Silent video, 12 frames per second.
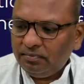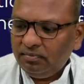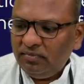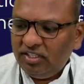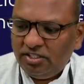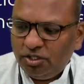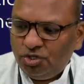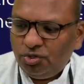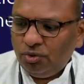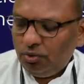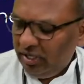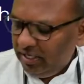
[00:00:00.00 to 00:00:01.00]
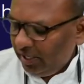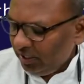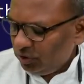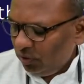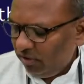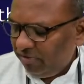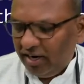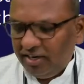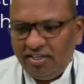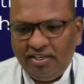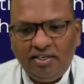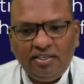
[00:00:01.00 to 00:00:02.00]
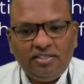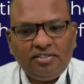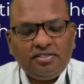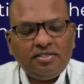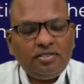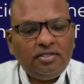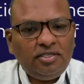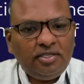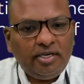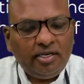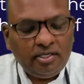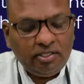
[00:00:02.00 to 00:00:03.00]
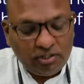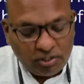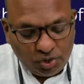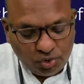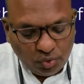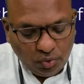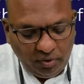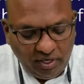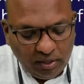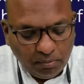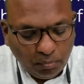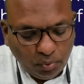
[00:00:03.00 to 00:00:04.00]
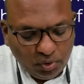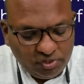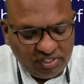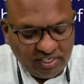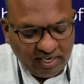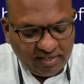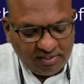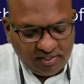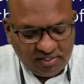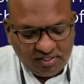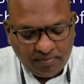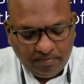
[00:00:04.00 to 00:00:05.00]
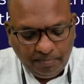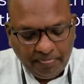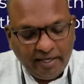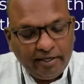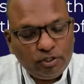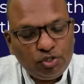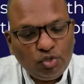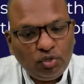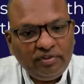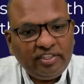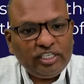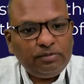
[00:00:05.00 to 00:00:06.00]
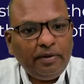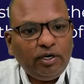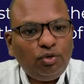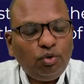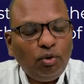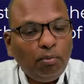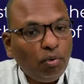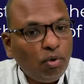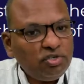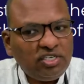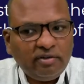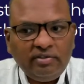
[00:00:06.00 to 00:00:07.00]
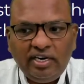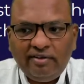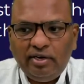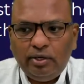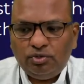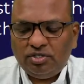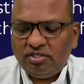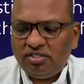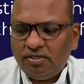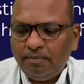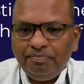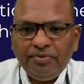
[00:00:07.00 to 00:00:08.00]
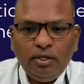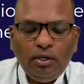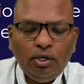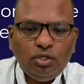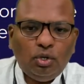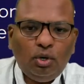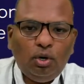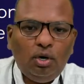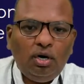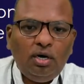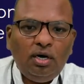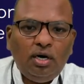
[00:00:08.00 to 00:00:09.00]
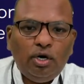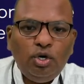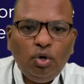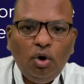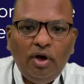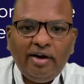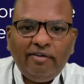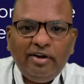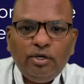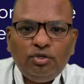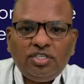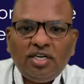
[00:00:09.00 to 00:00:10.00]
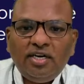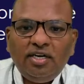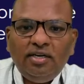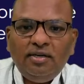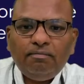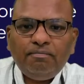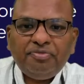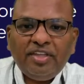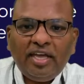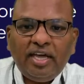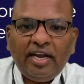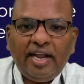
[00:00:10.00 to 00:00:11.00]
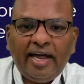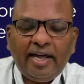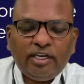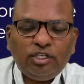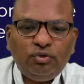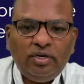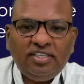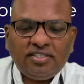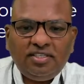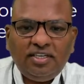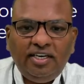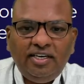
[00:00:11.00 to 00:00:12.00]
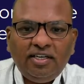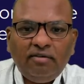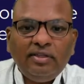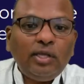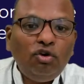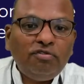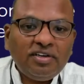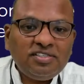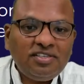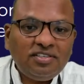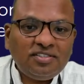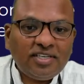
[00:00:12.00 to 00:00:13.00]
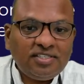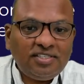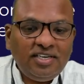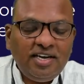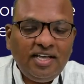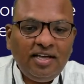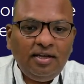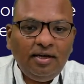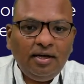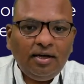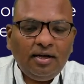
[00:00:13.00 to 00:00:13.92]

This is true. Intellectual factor, this is true in most cases. It is true with respect to most of the revolutions. So no revolution can actually succeed without first succeeding